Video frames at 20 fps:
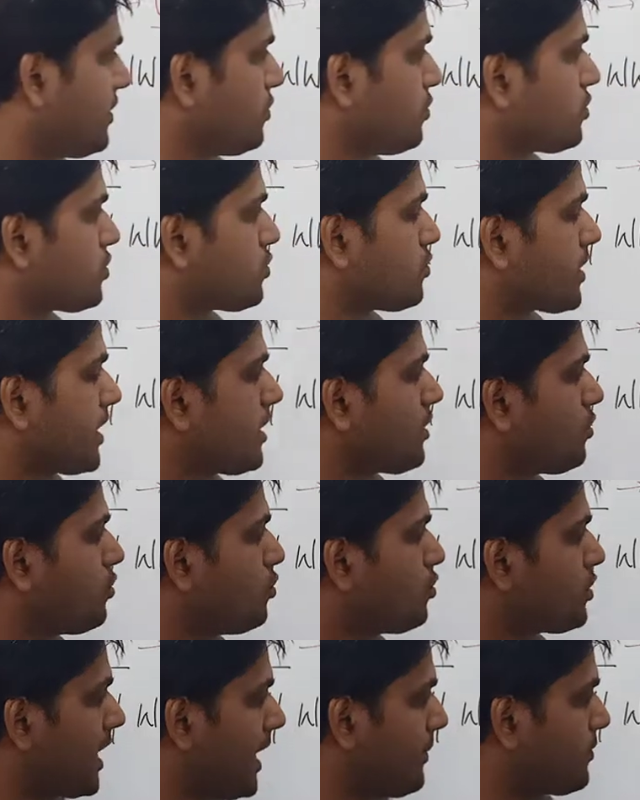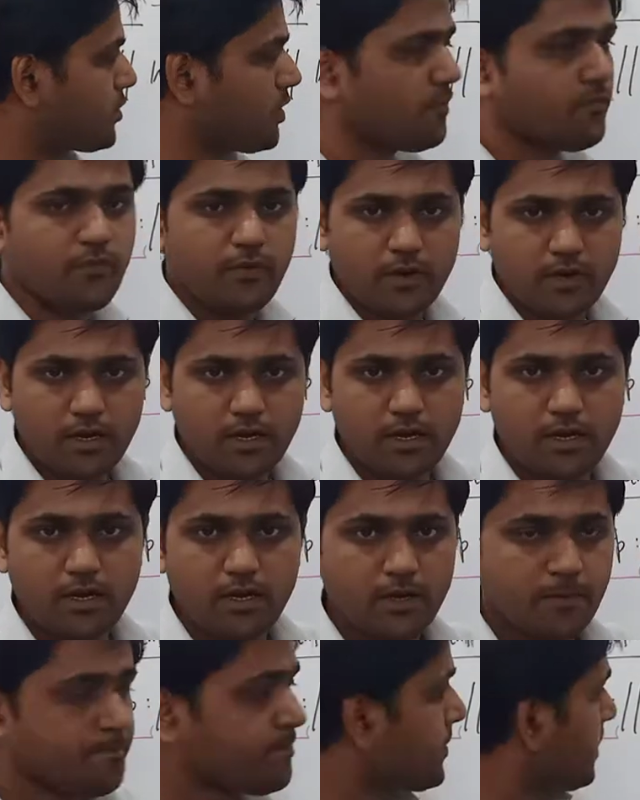used to get two types of
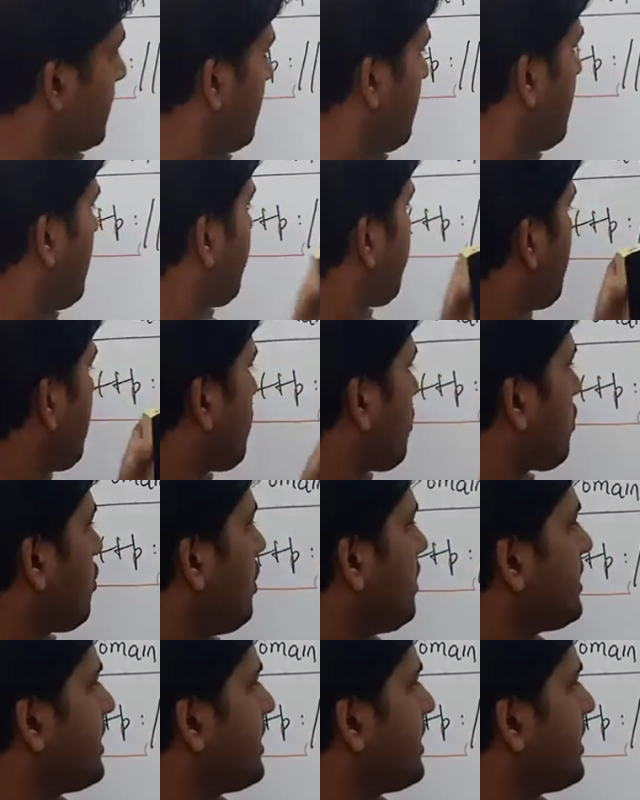protocol,